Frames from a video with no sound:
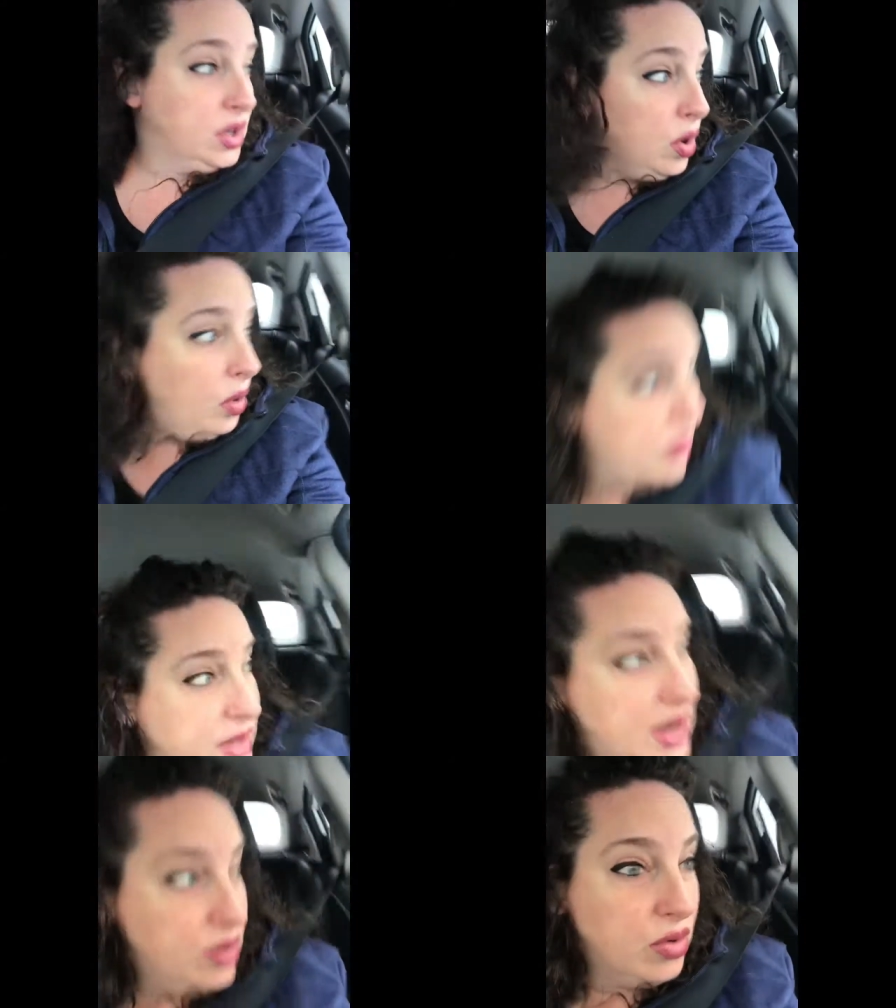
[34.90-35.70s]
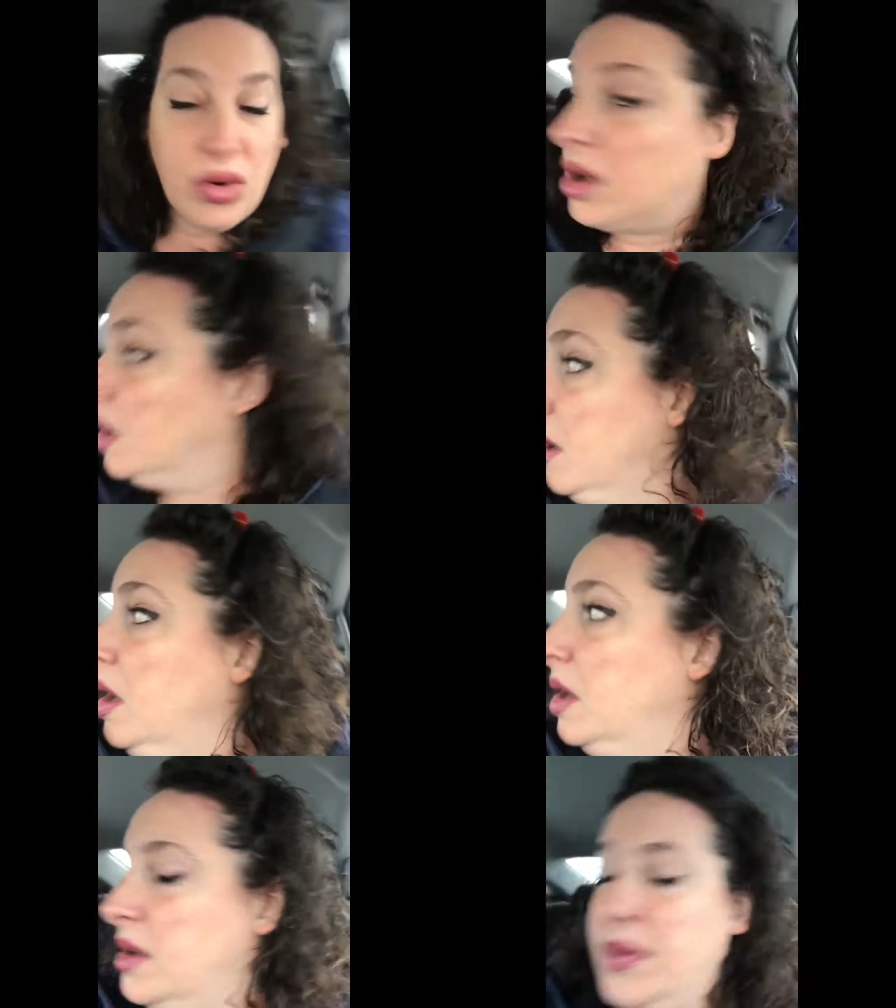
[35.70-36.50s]
cold out or
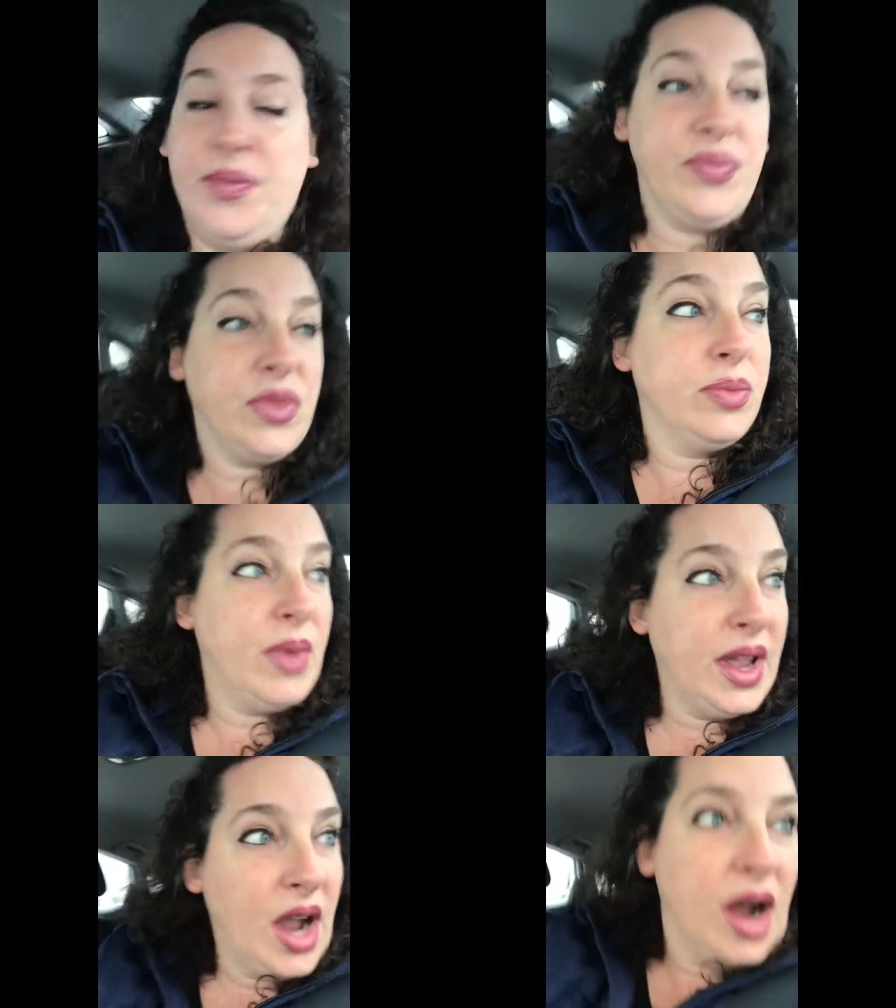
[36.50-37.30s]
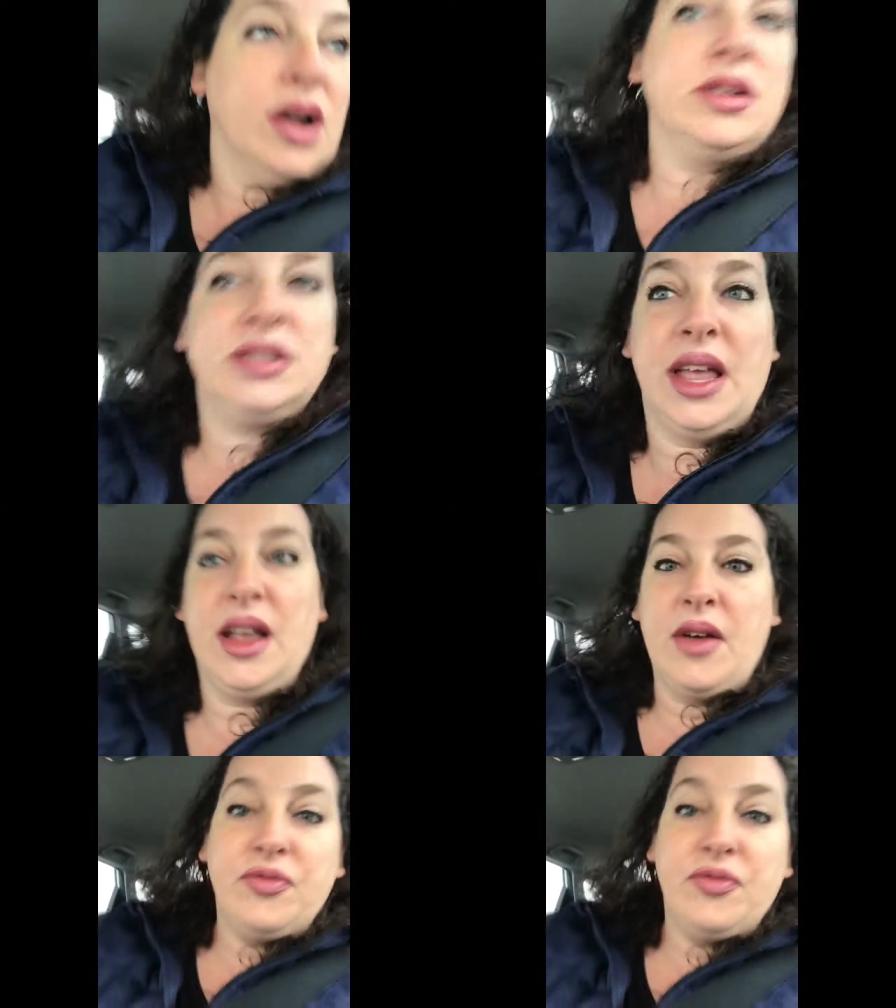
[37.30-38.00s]
my car is like